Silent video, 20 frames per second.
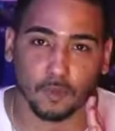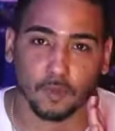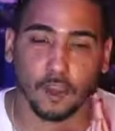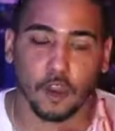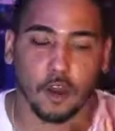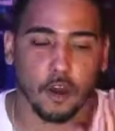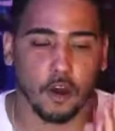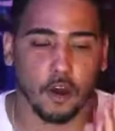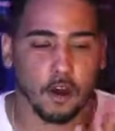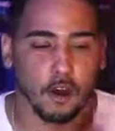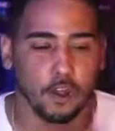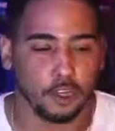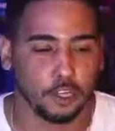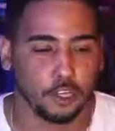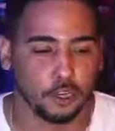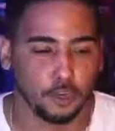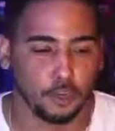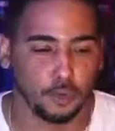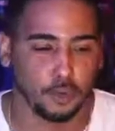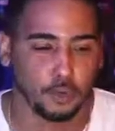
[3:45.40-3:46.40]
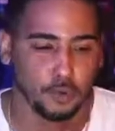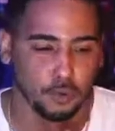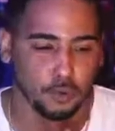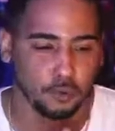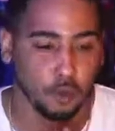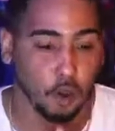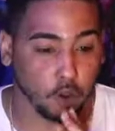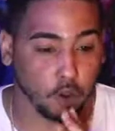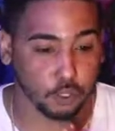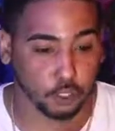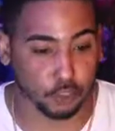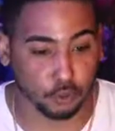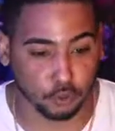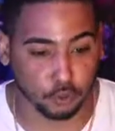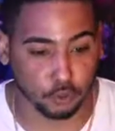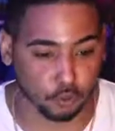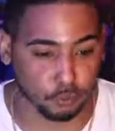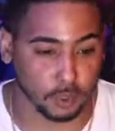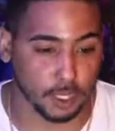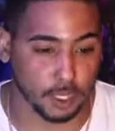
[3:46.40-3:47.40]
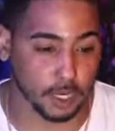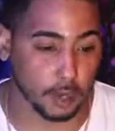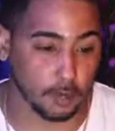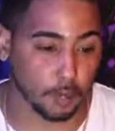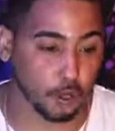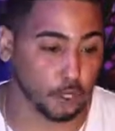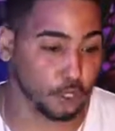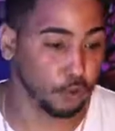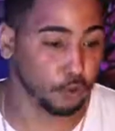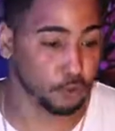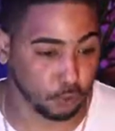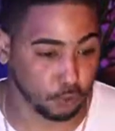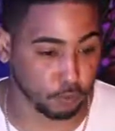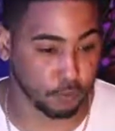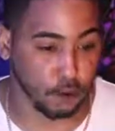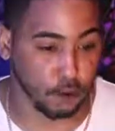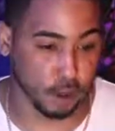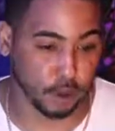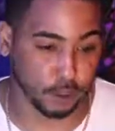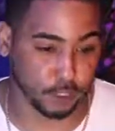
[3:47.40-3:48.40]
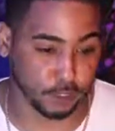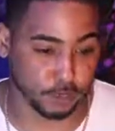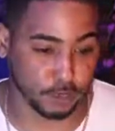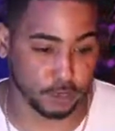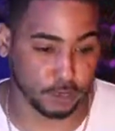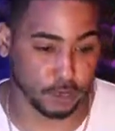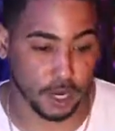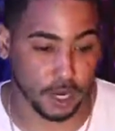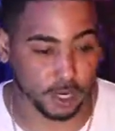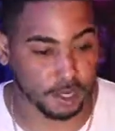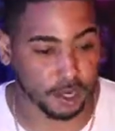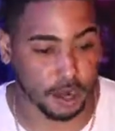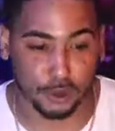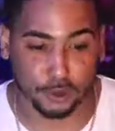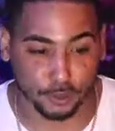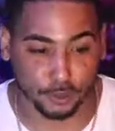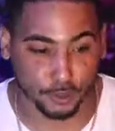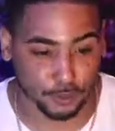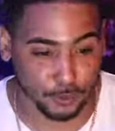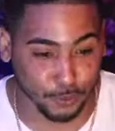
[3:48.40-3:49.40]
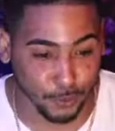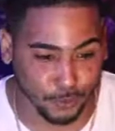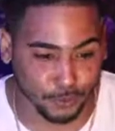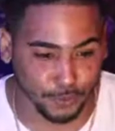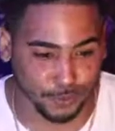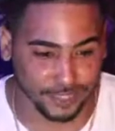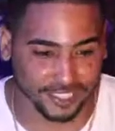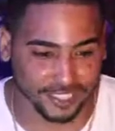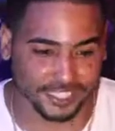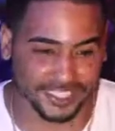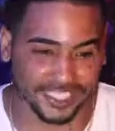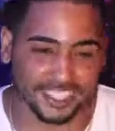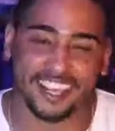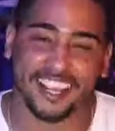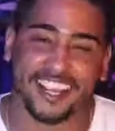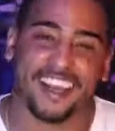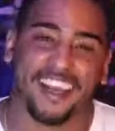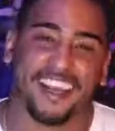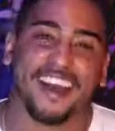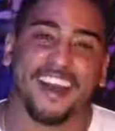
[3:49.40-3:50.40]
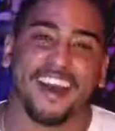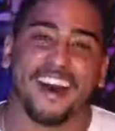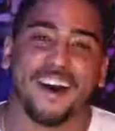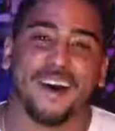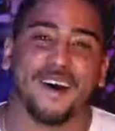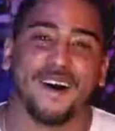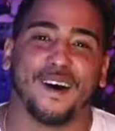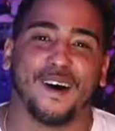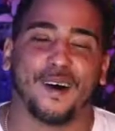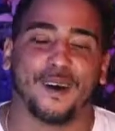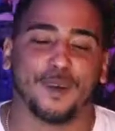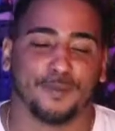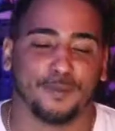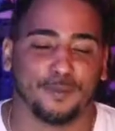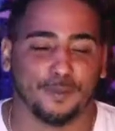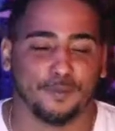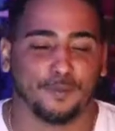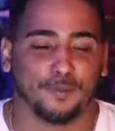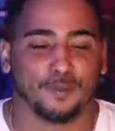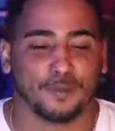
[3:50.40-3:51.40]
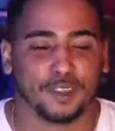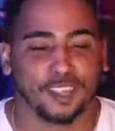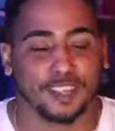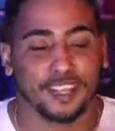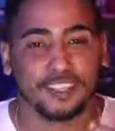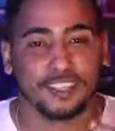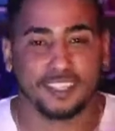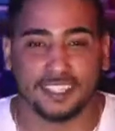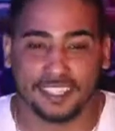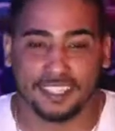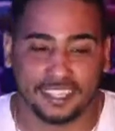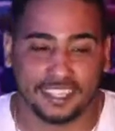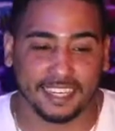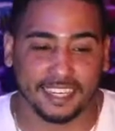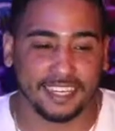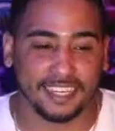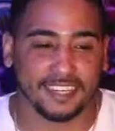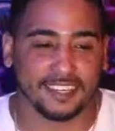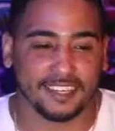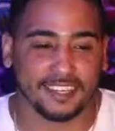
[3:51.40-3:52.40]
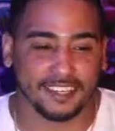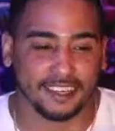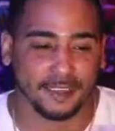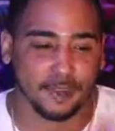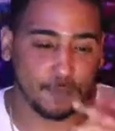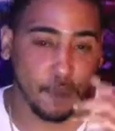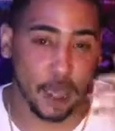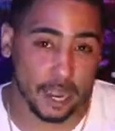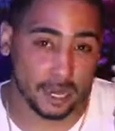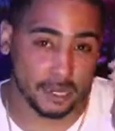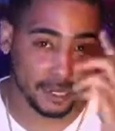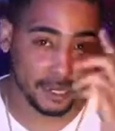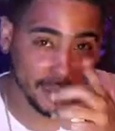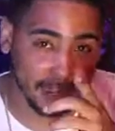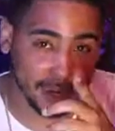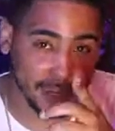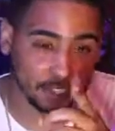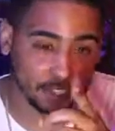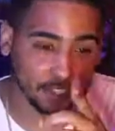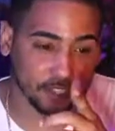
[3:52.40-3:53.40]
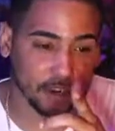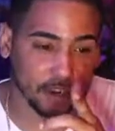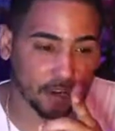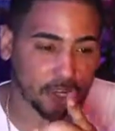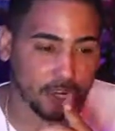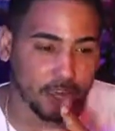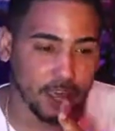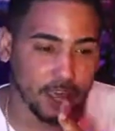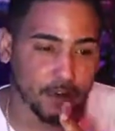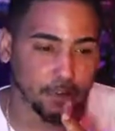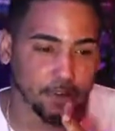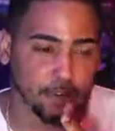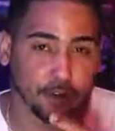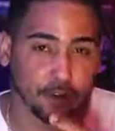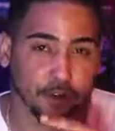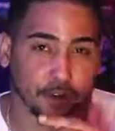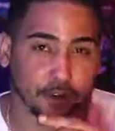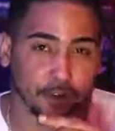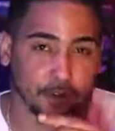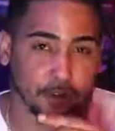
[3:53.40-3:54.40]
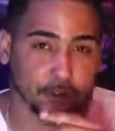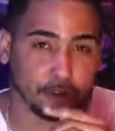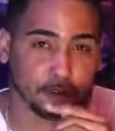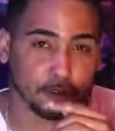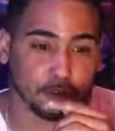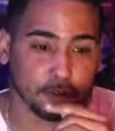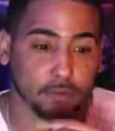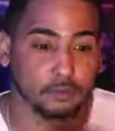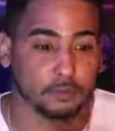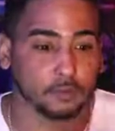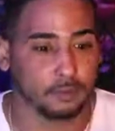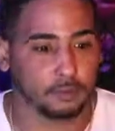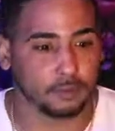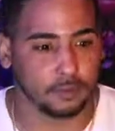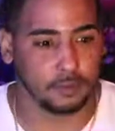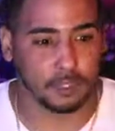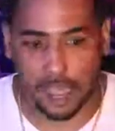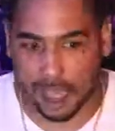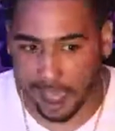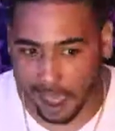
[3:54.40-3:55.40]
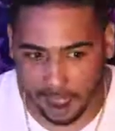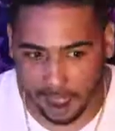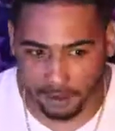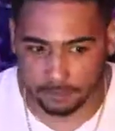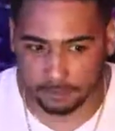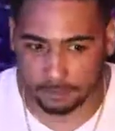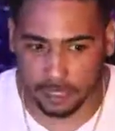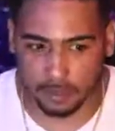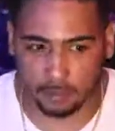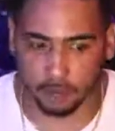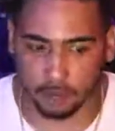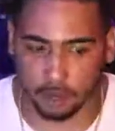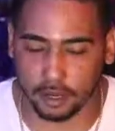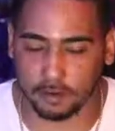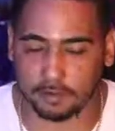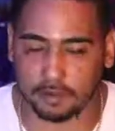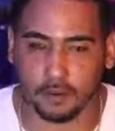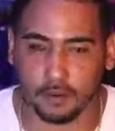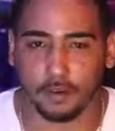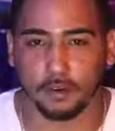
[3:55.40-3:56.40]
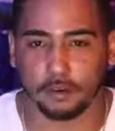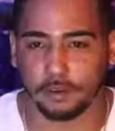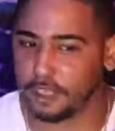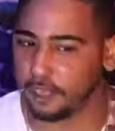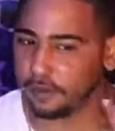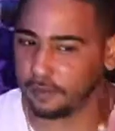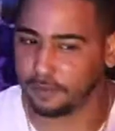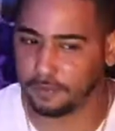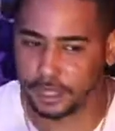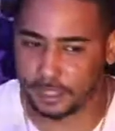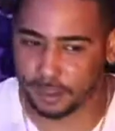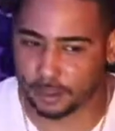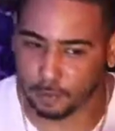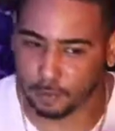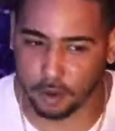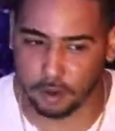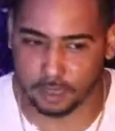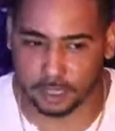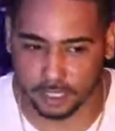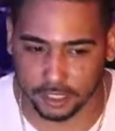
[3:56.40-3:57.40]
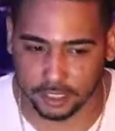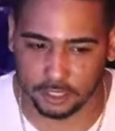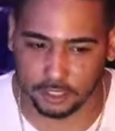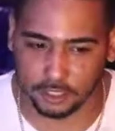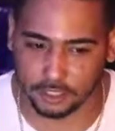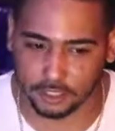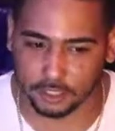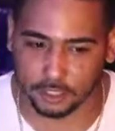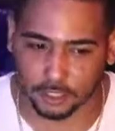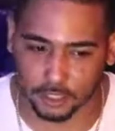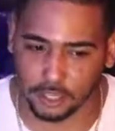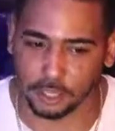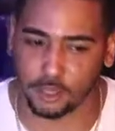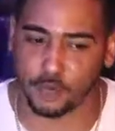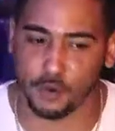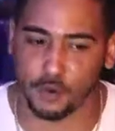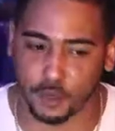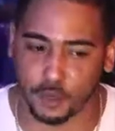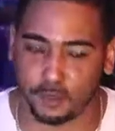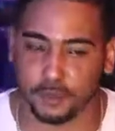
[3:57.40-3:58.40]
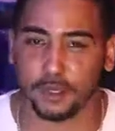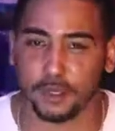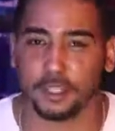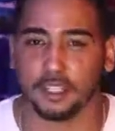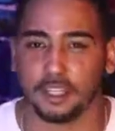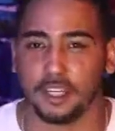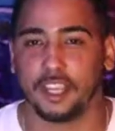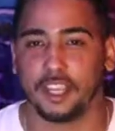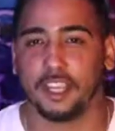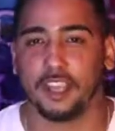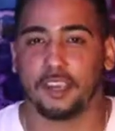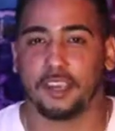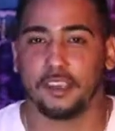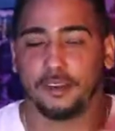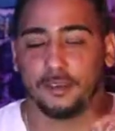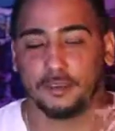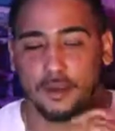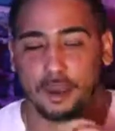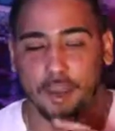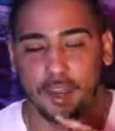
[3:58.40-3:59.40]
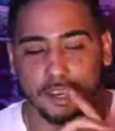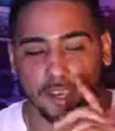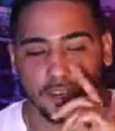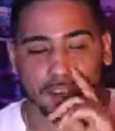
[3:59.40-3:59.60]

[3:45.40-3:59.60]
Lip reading: YouTube, because I'm going YouTube college, people. I did not go to school for this. Um, to take my DLSR camera, be brave enough to invest money into certain equipment, right,